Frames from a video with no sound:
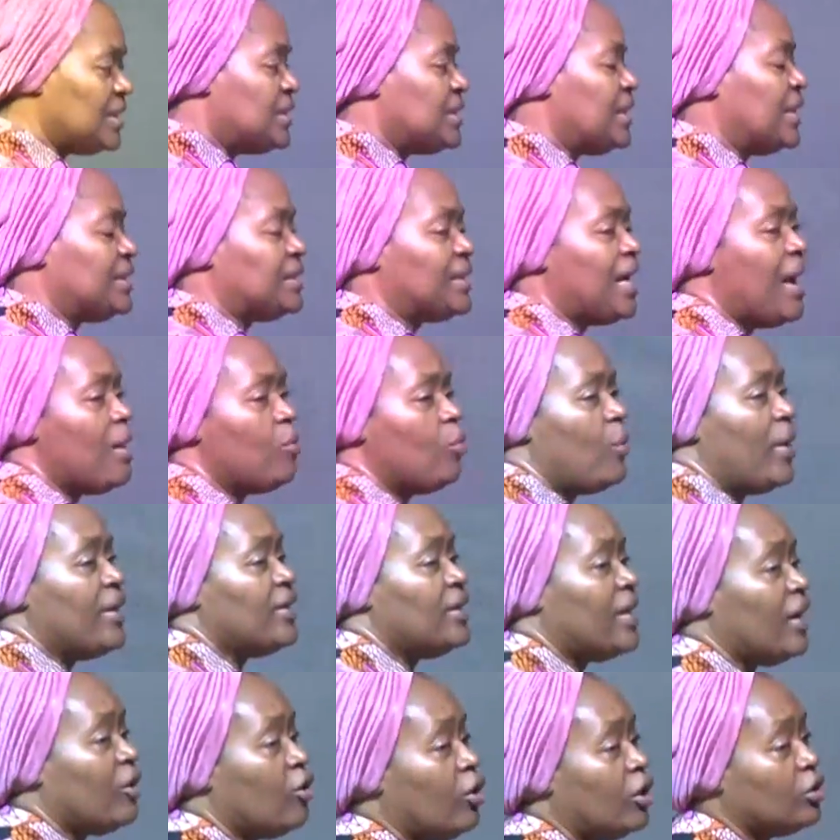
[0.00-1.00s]
This is the
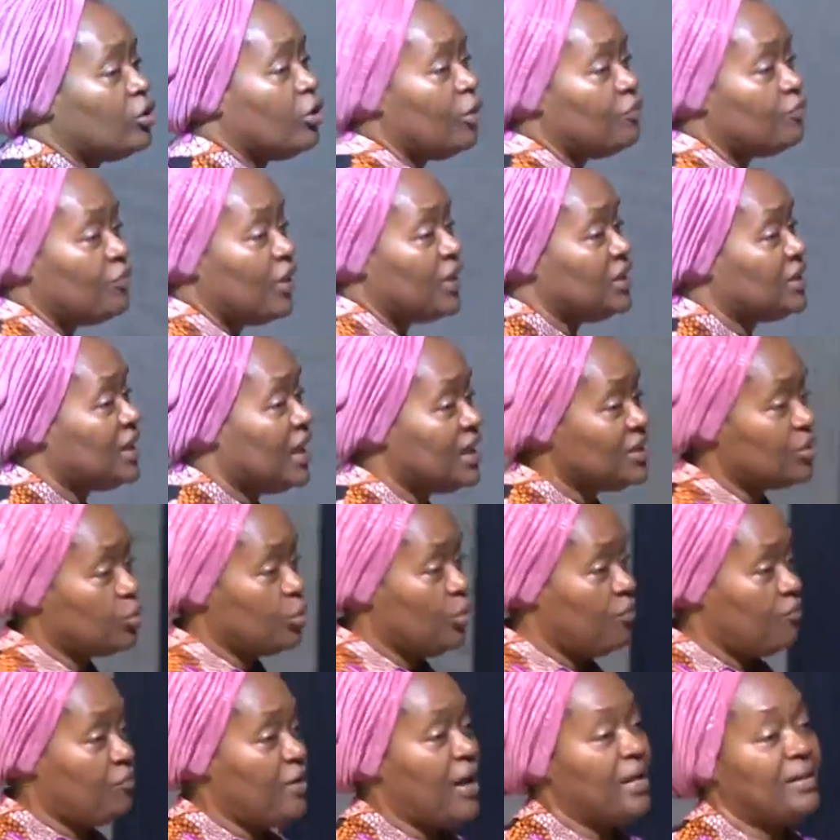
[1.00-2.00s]
time when the God of
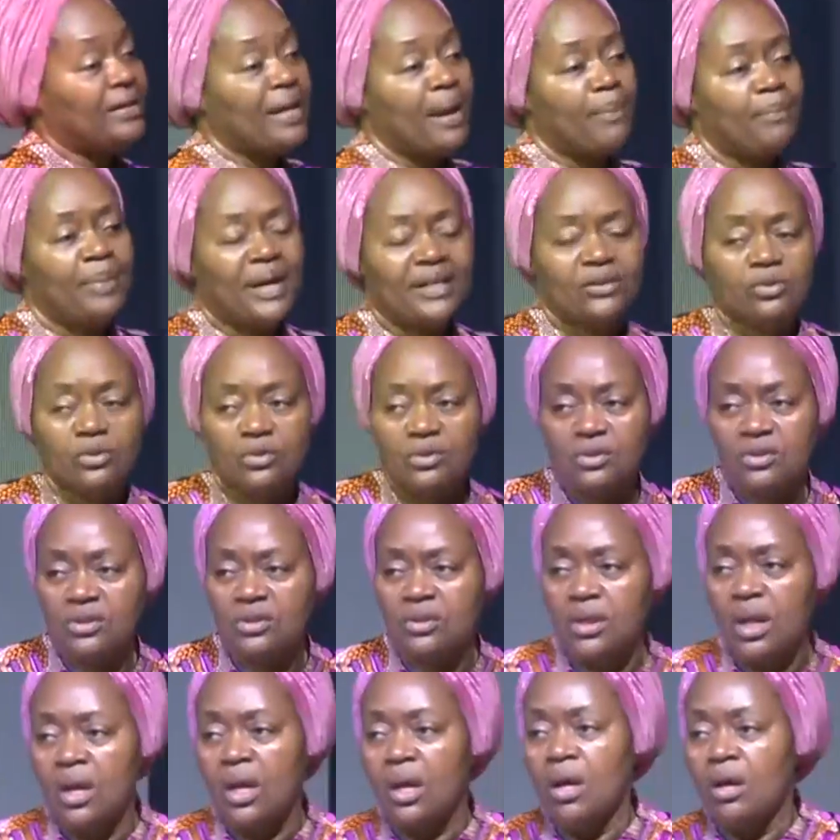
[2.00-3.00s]
vengeance will fight our
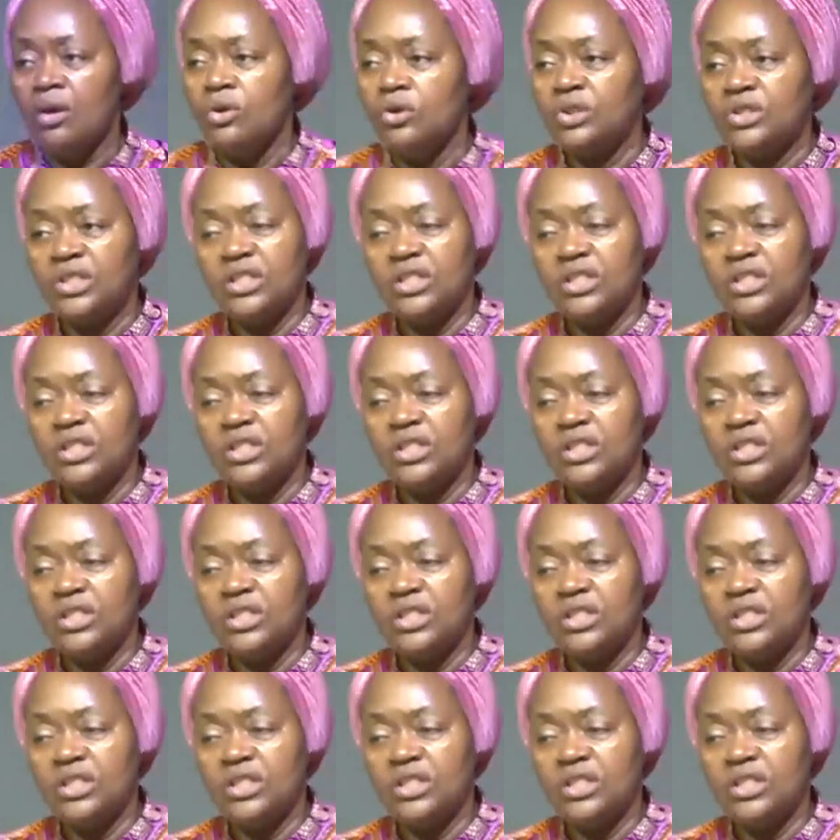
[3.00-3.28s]
battles.